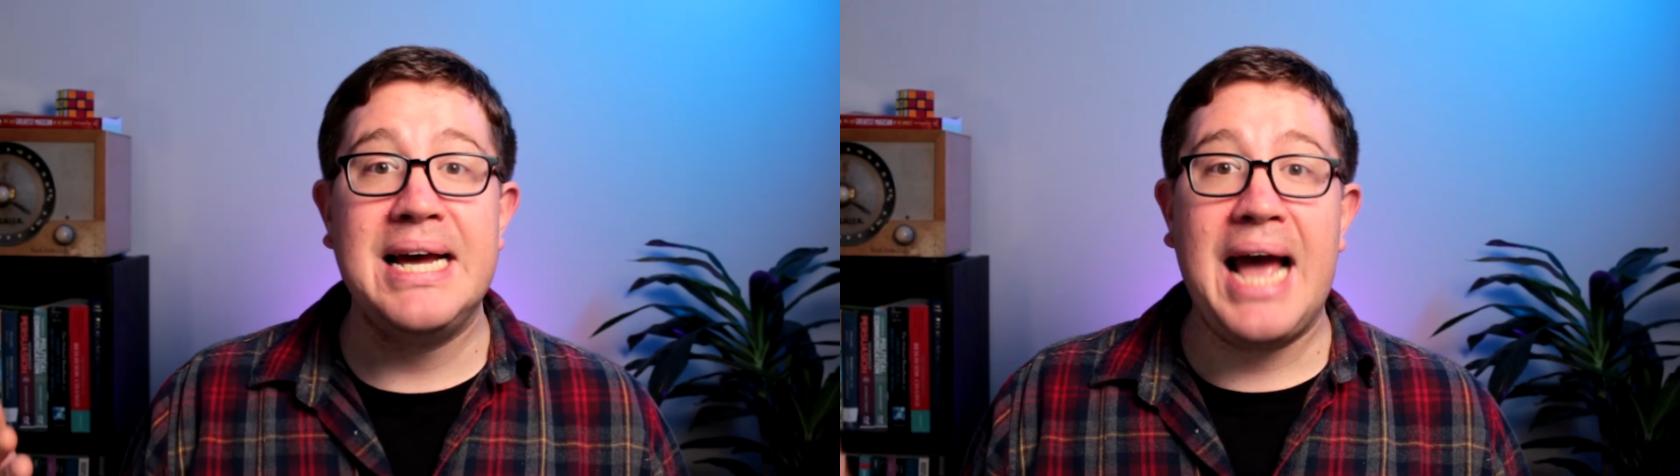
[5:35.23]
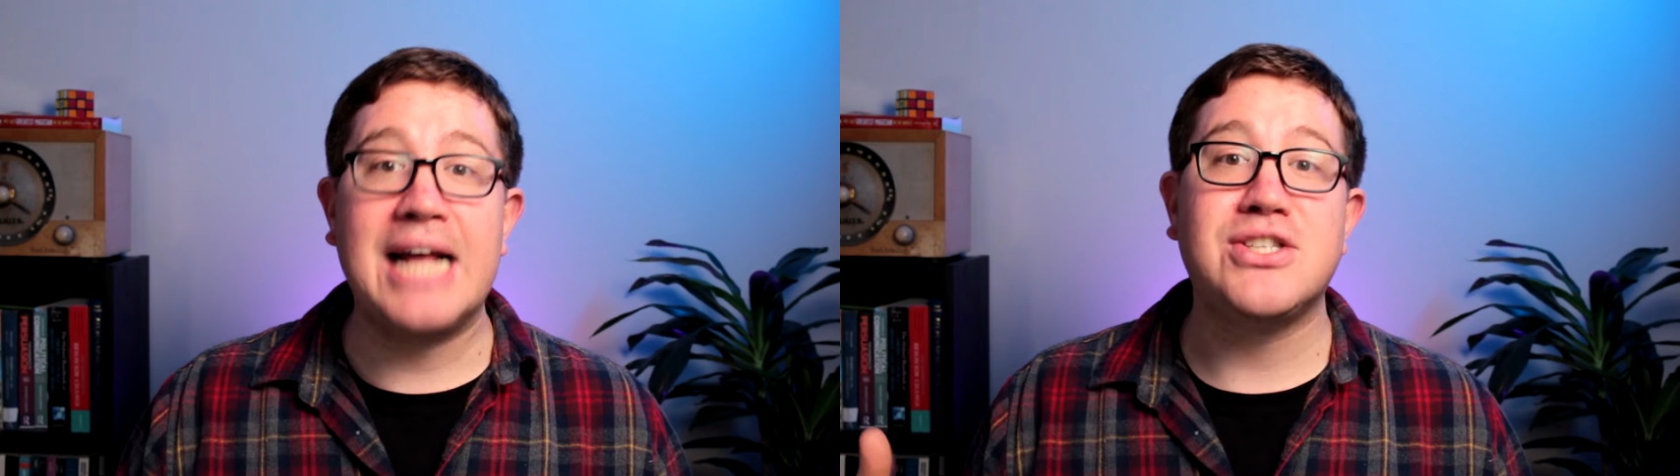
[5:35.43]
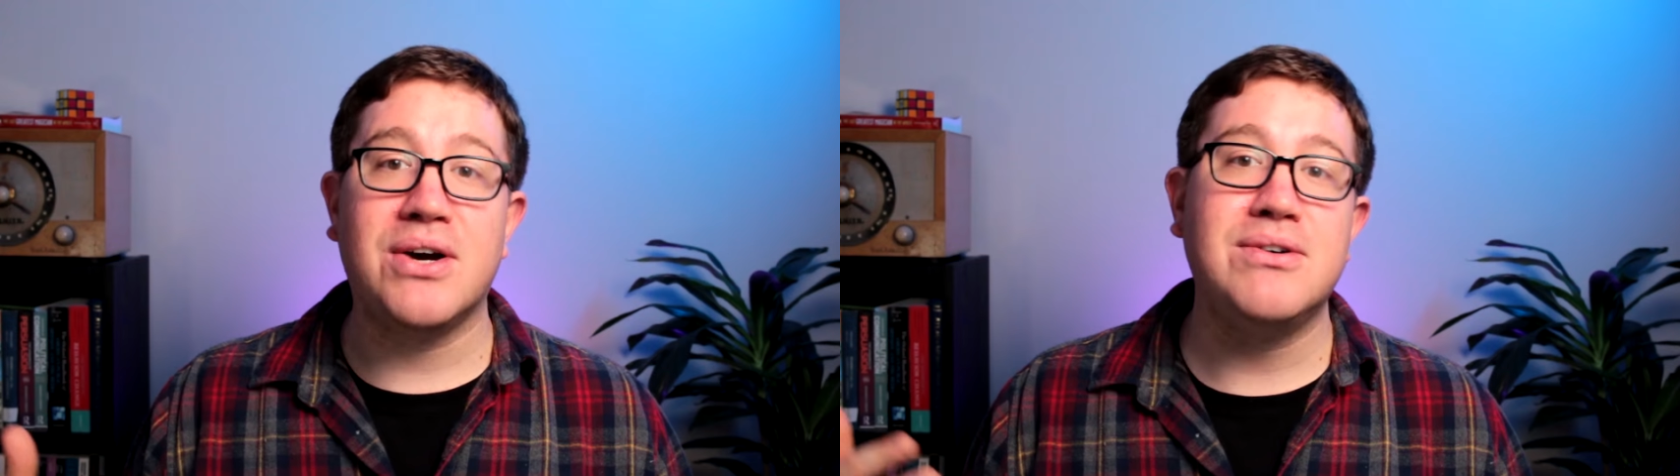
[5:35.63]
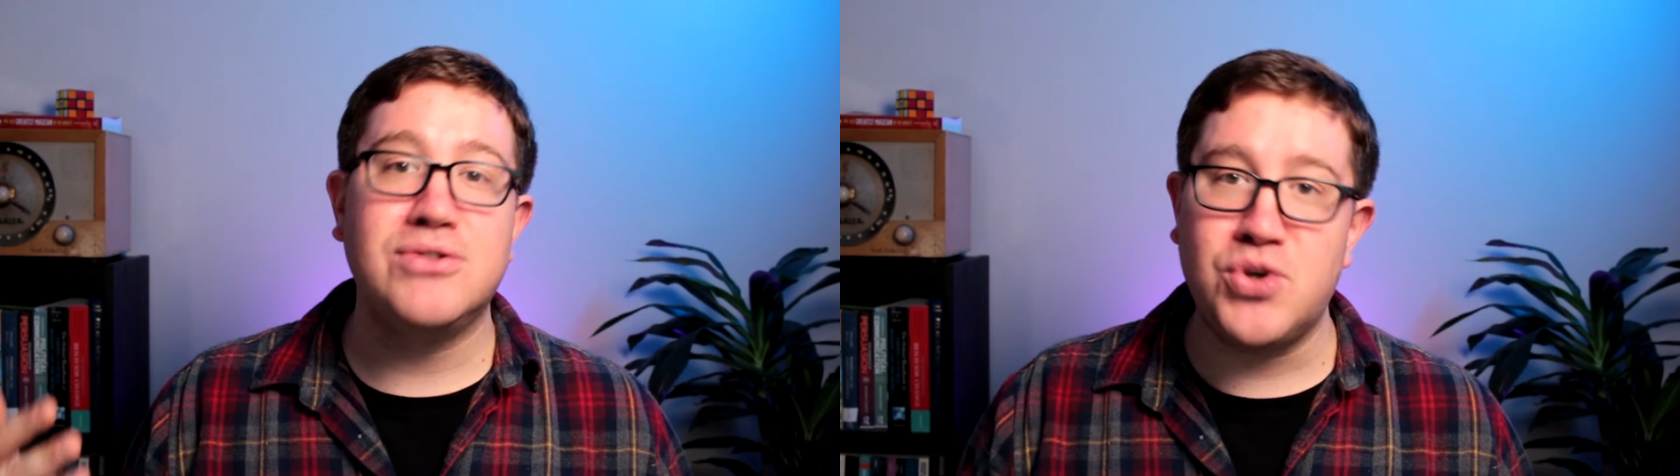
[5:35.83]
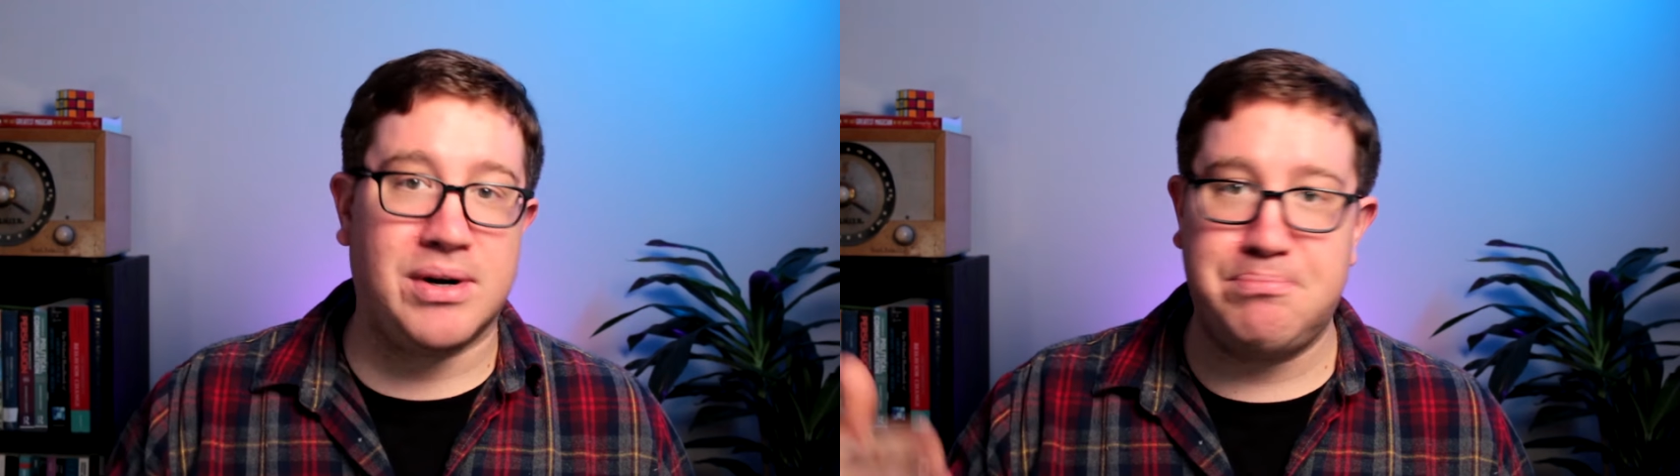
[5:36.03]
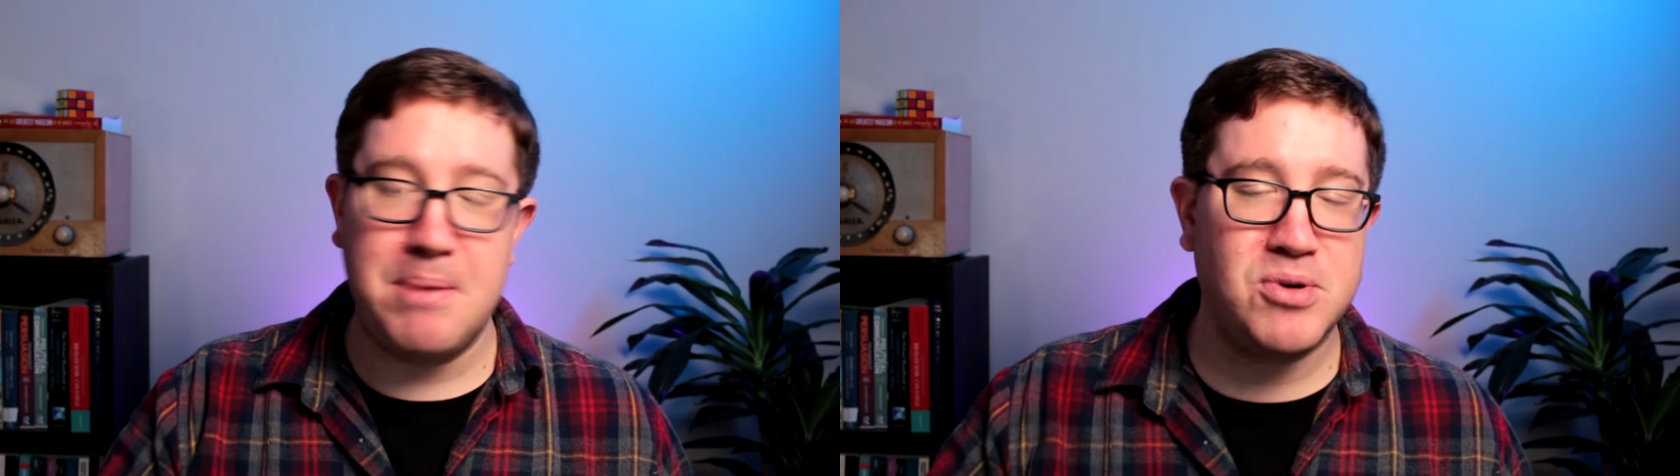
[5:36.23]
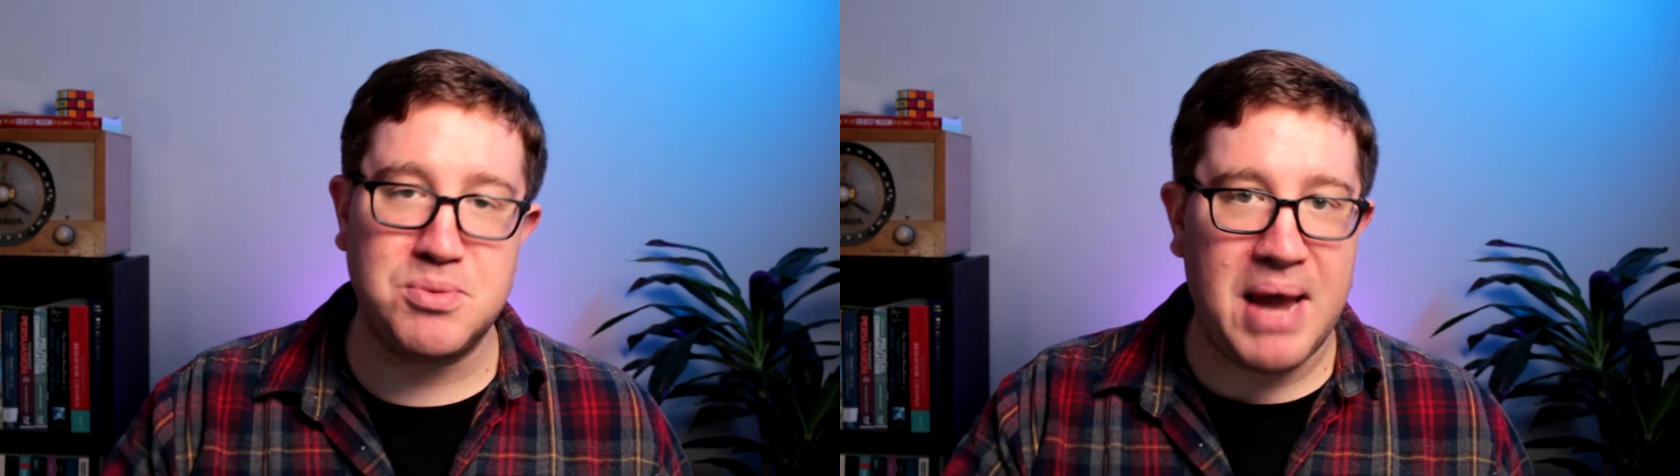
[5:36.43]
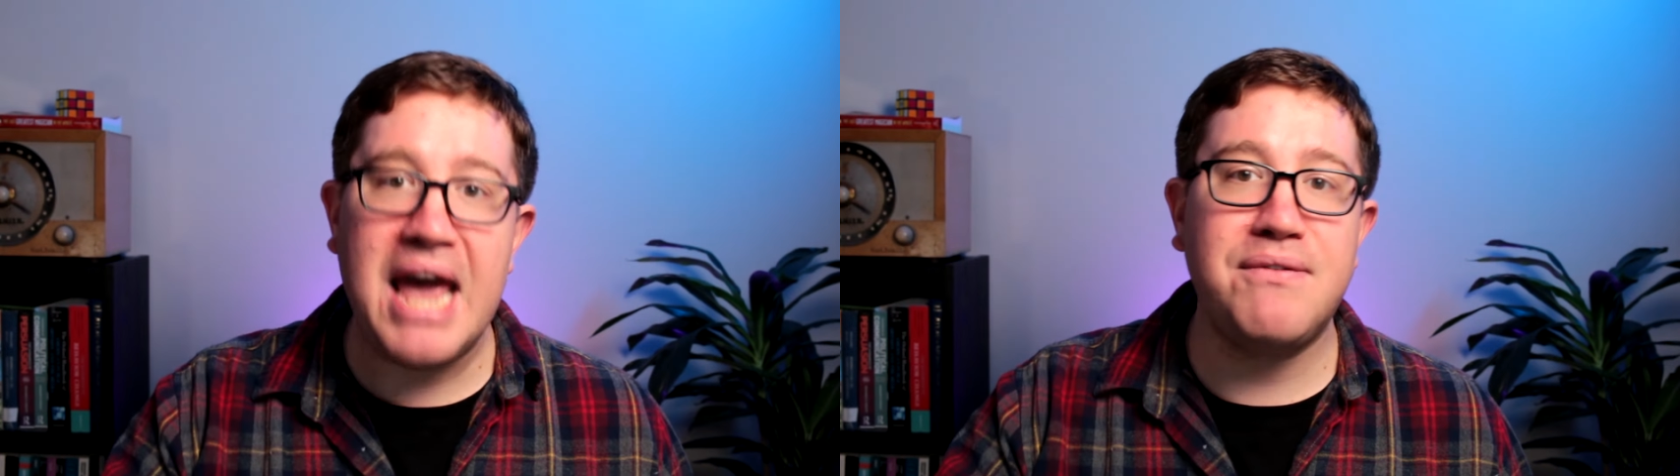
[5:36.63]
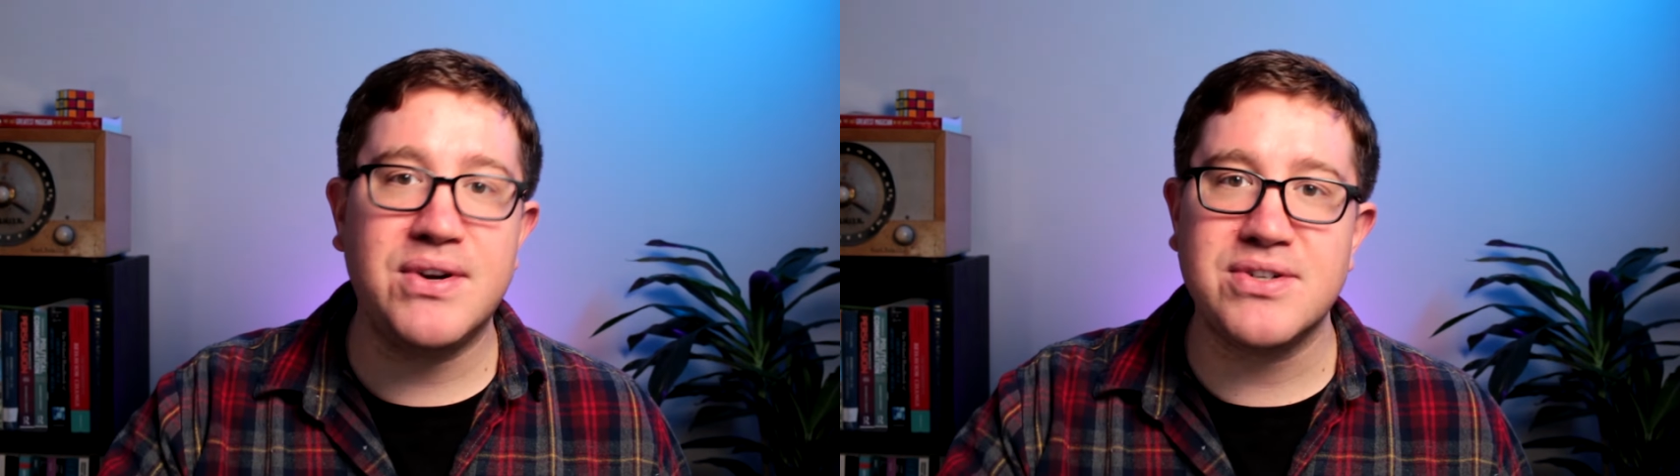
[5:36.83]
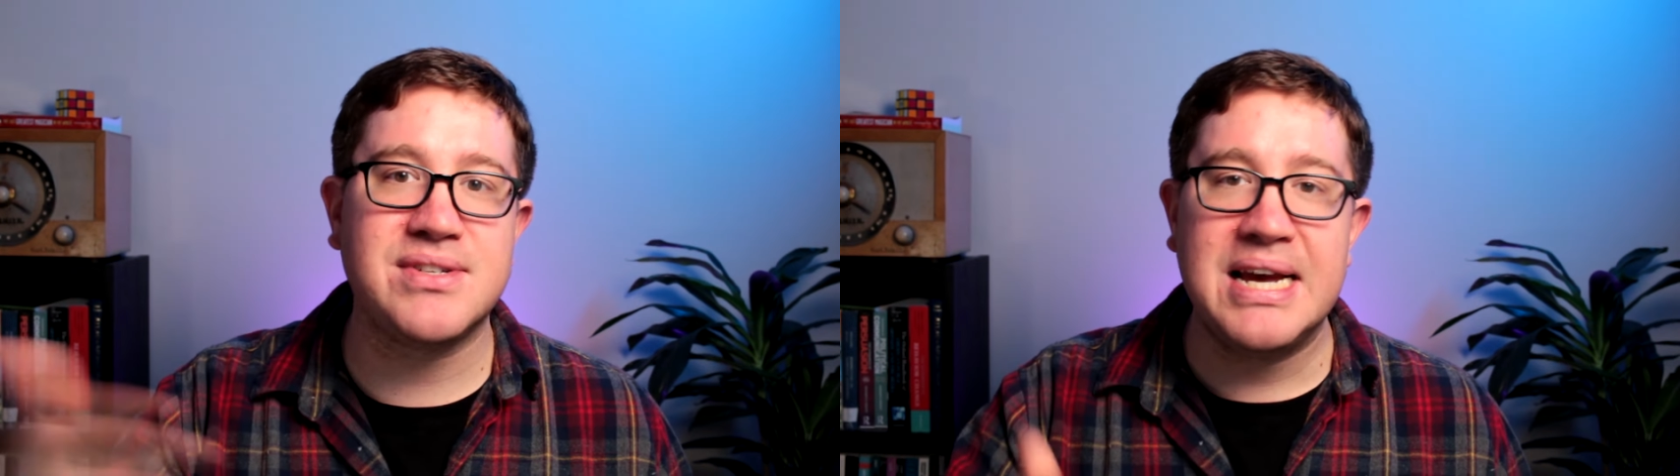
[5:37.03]
And so, sure, people's
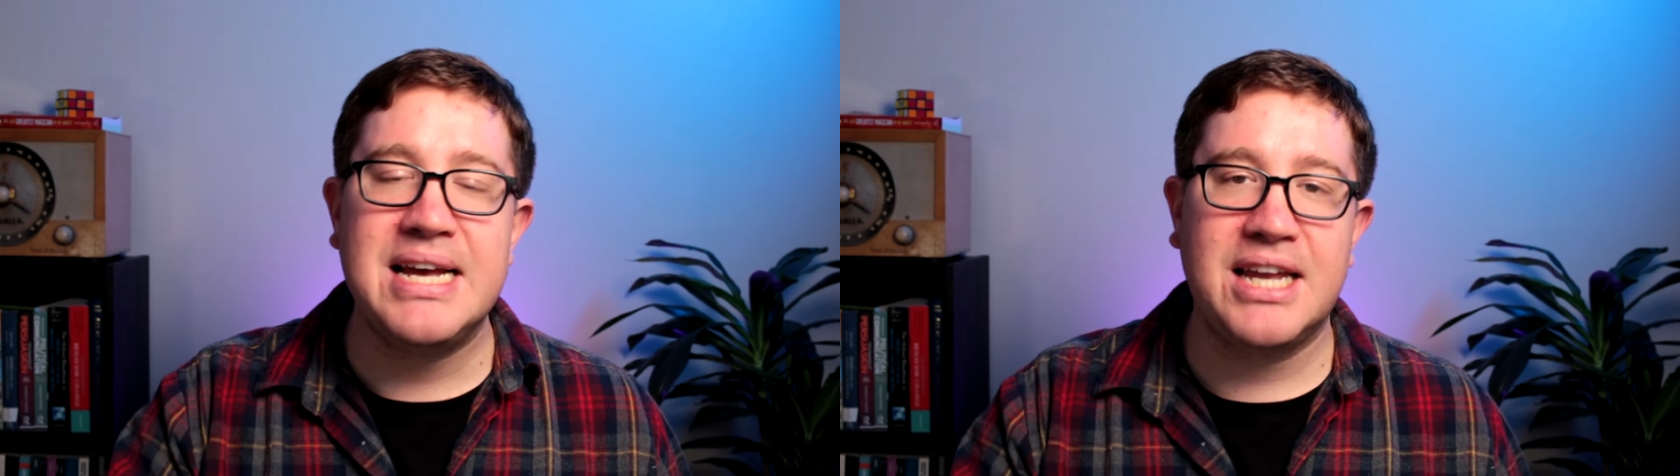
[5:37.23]
behaviors